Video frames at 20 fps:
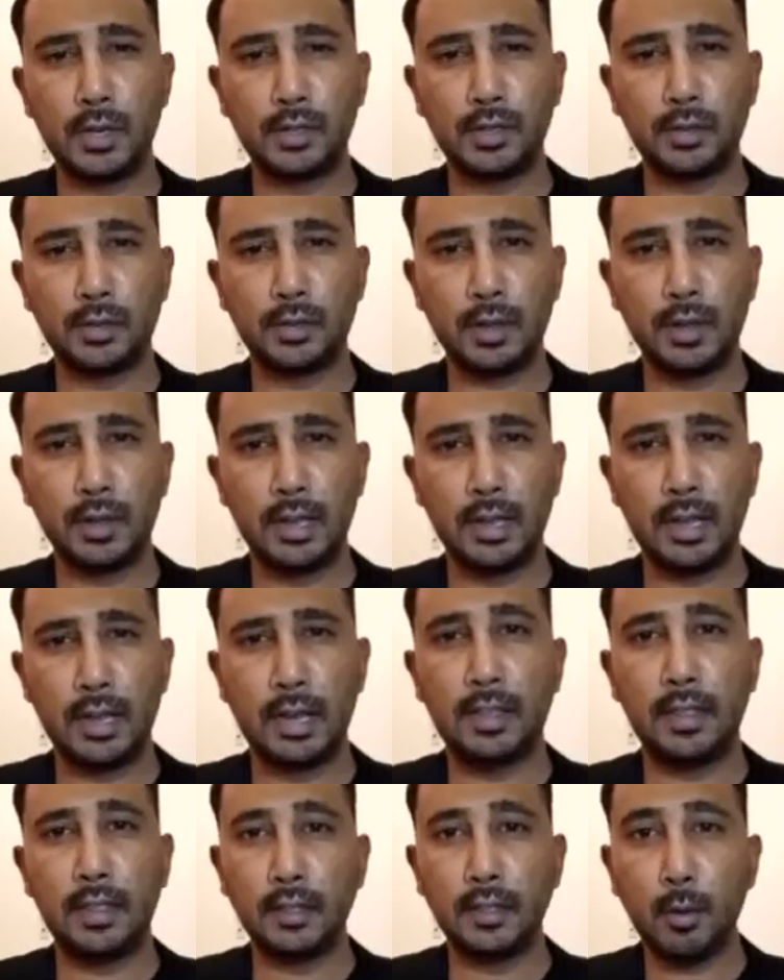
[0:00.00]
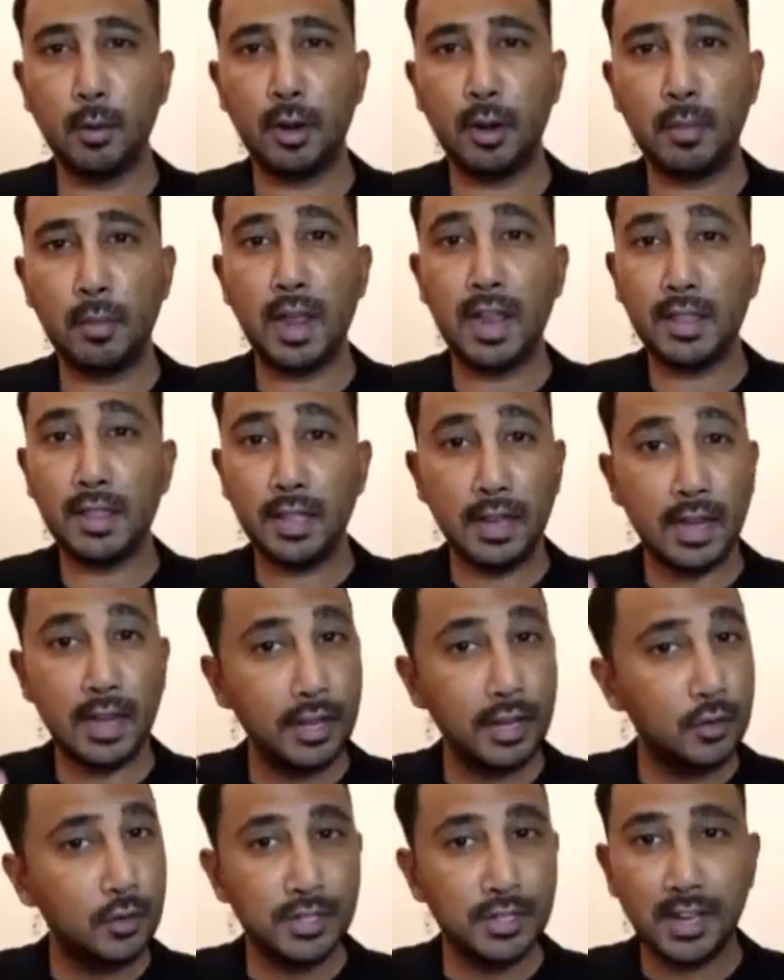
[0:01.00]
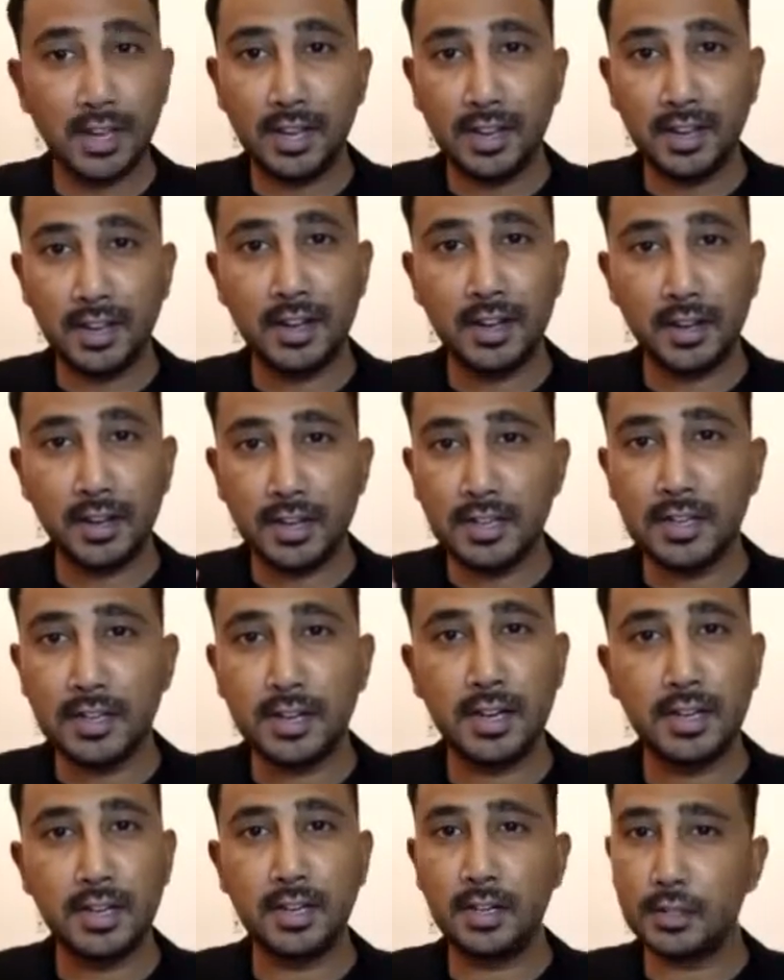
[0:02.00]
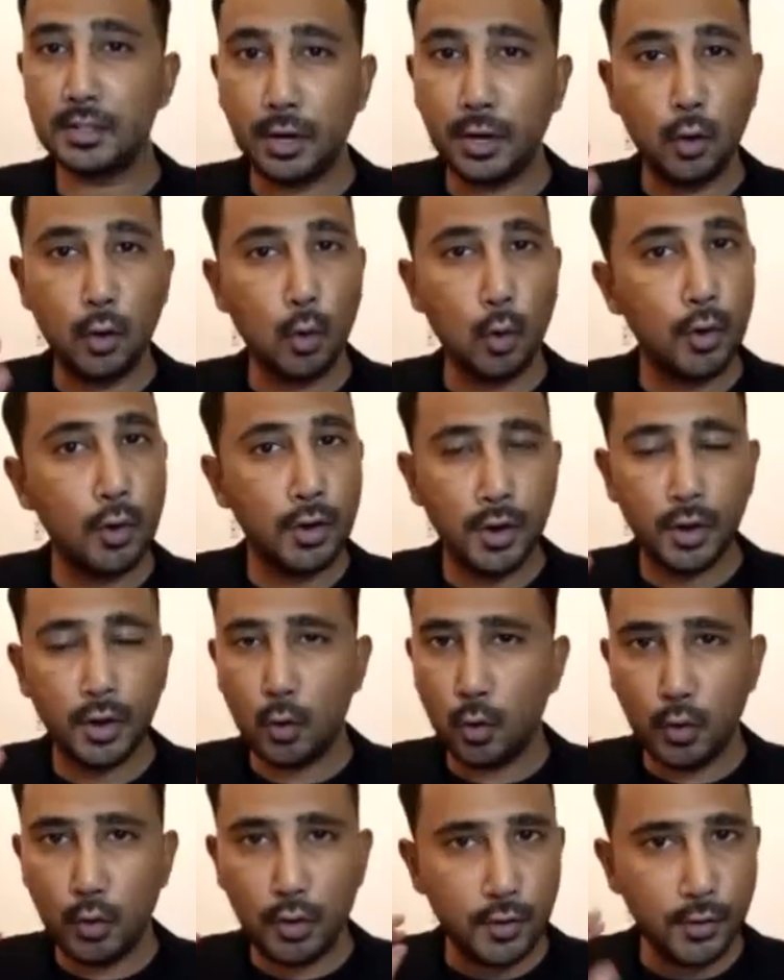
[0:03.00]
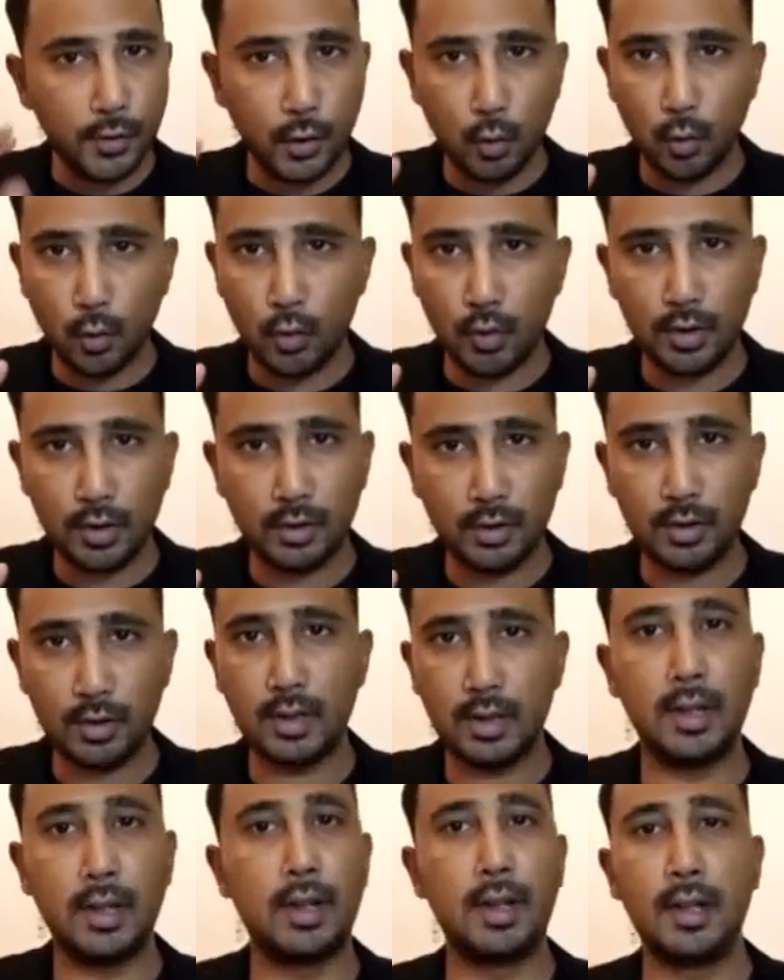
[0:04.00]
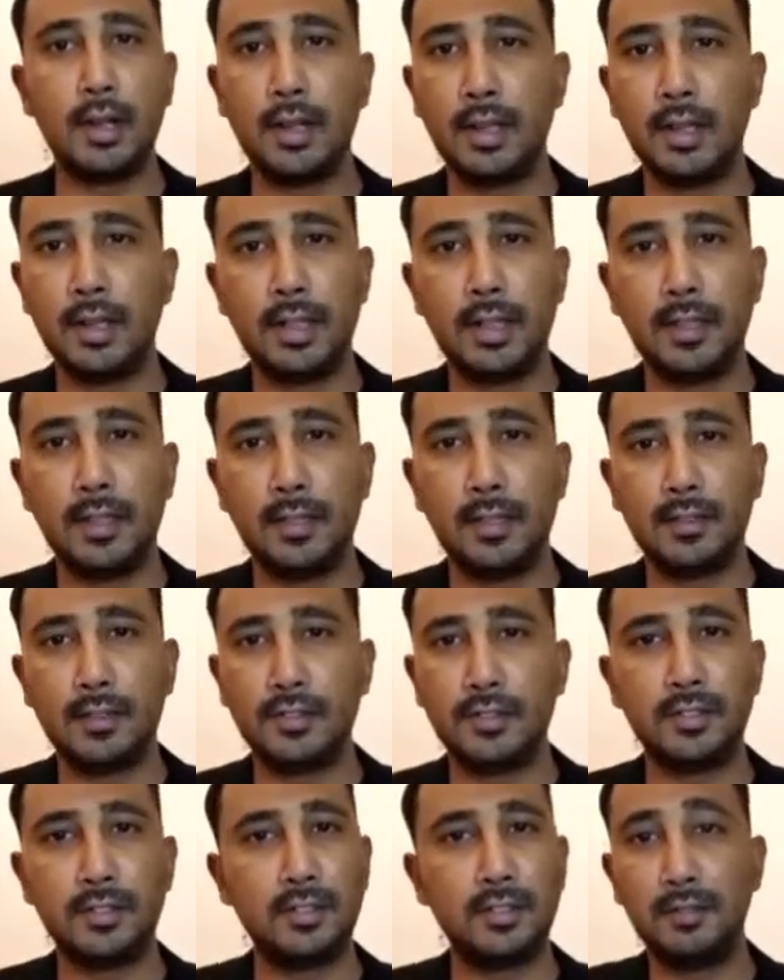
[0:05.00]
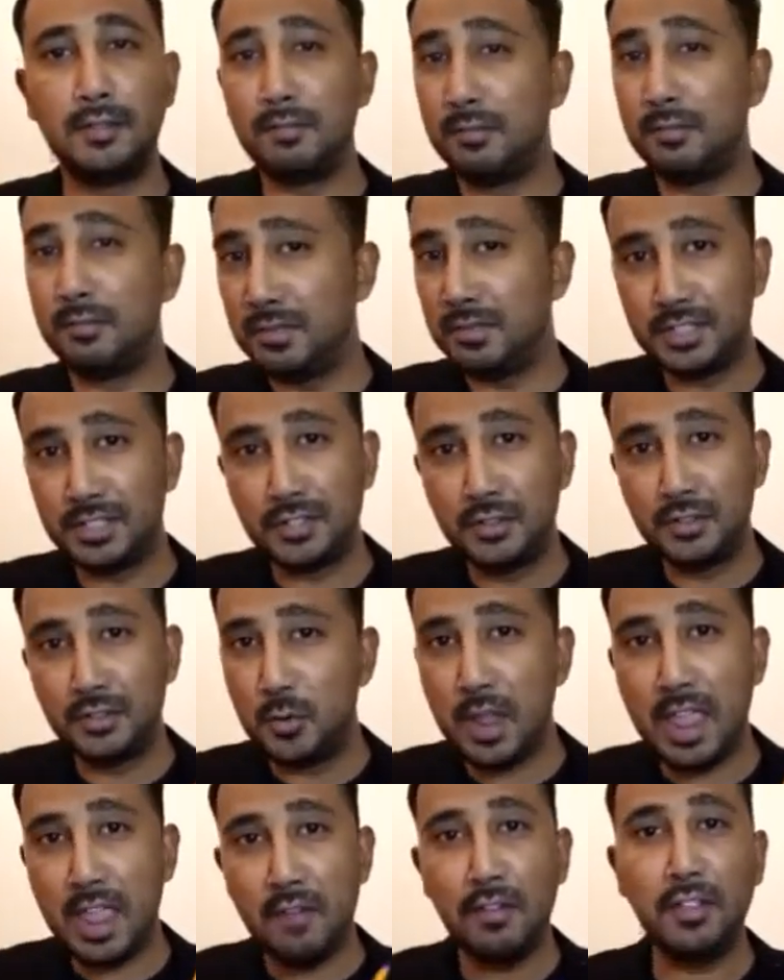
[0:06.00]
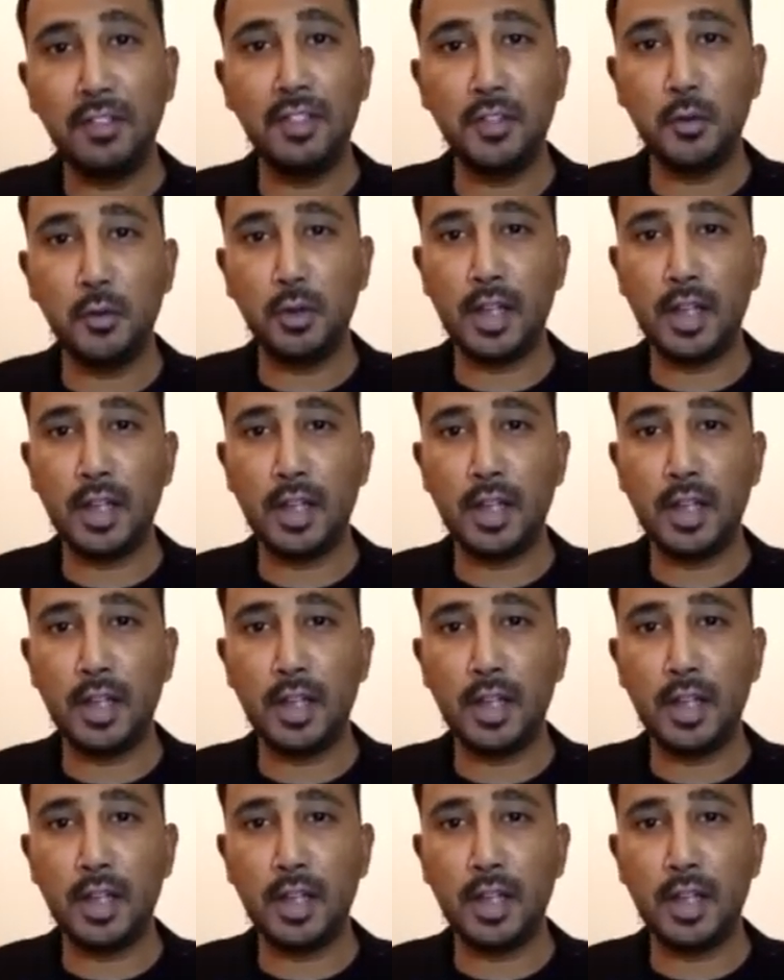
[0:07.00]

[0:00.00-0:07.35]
Cilna. I think the bottom line there, like you're saying, reiterating, is record, record, record. Uh, there's just do everything you